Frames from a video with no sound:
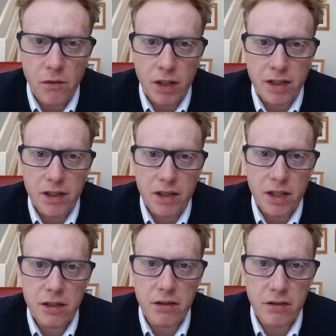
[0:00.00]
What I
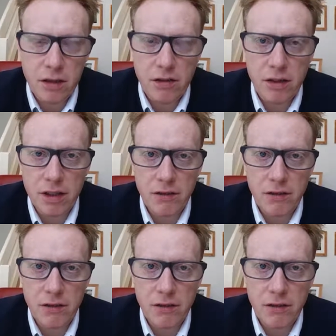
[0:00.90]
suggest you do is